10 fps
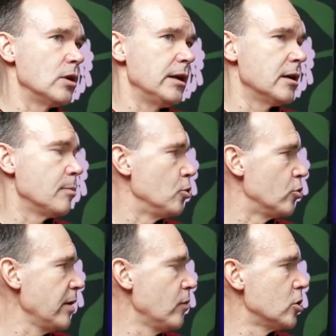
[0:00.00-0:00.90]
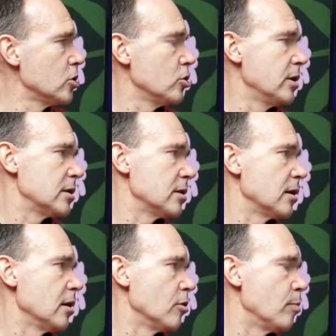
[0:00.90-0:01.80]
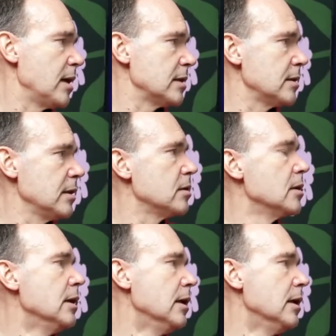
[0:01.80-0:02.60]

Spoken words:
clean up the rivers. So there's like a lot of plastic.